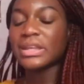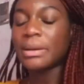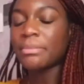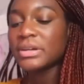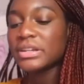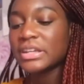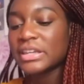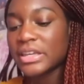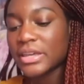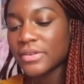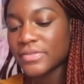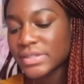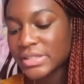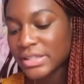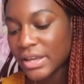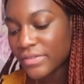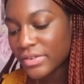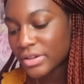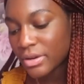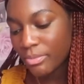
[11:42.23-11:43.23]
I'm gonna give
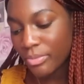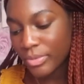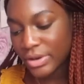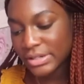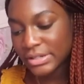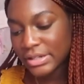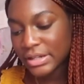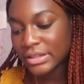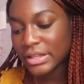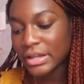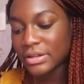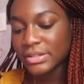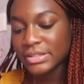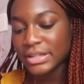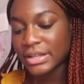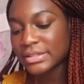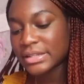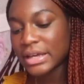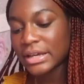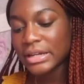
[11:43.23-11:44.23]
7 a bracelet that looks
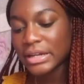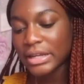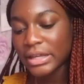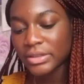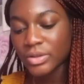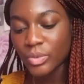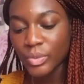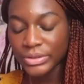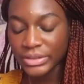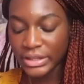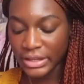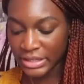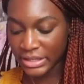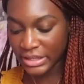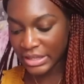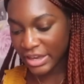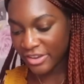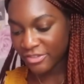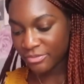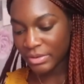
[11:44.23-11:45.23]
exactly like the one that he
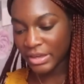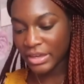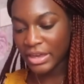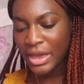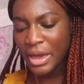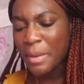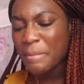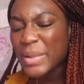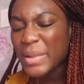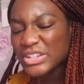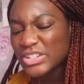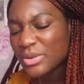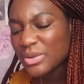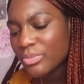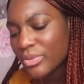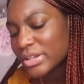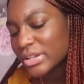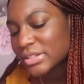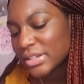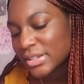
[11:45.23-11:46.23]
gave me. Matching
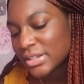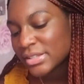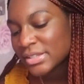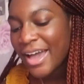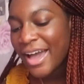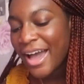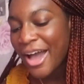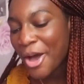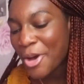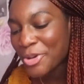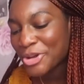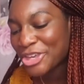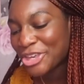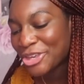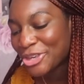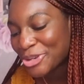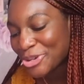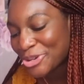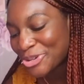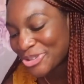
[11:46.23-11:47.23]
bracelets. How
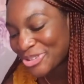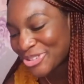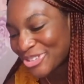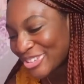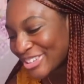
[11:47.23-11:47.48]
cute.